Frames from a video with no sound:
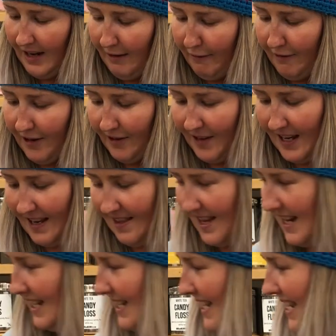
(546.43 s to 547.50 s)
frothy that
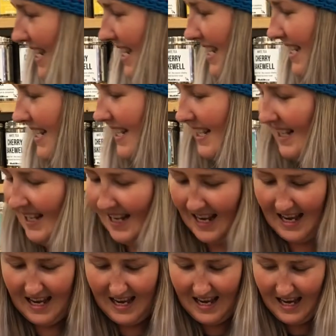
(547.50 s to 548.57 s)
is.
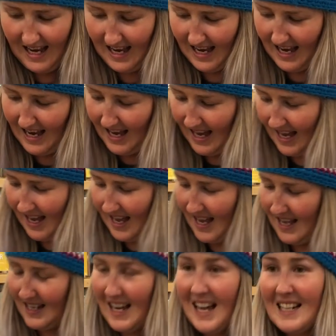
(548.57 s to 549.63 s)
And
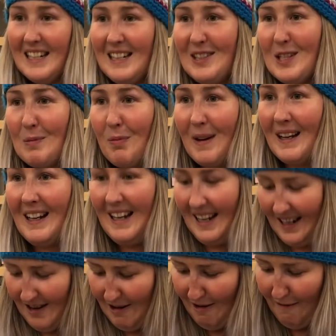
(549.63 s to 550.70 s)
add a little sprinkling
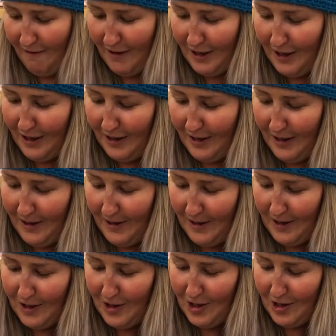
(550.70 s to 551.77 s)
of
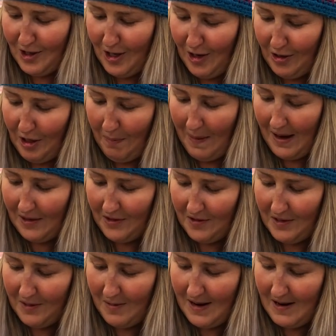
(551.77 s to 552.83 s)
cocoa powder as
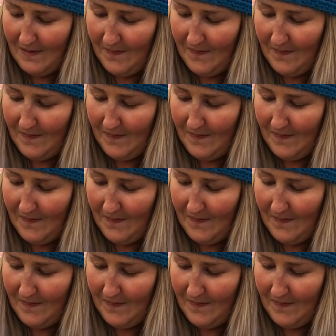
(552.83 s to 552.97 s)
well.